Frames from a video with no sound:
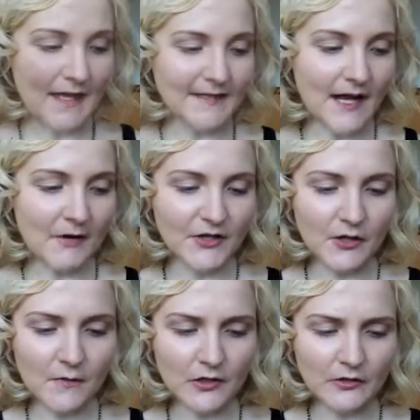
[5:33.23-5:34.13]
Now, I
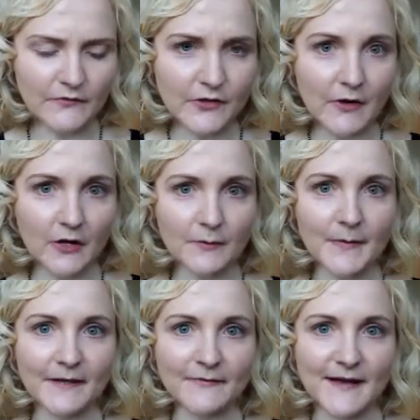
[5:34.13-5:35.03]
know a lot of you
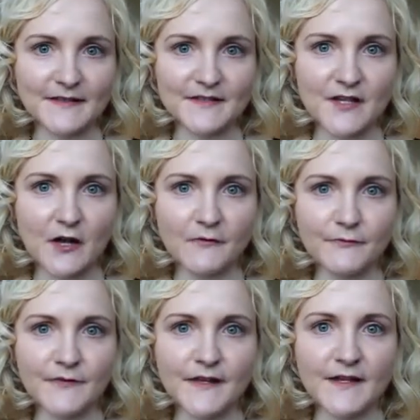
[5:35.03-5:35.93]
are big fans
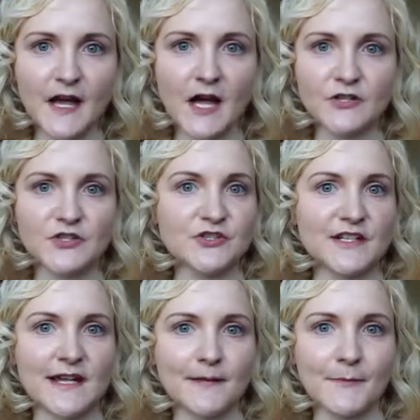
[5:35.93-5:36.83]
of the
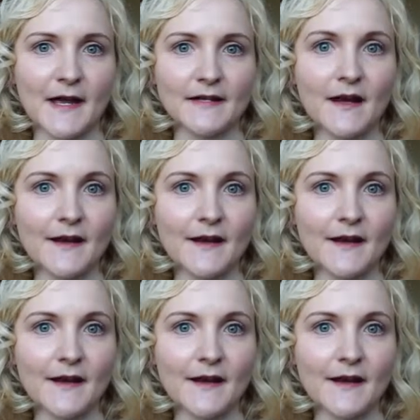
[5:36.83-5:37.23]
Touche Eclate pen.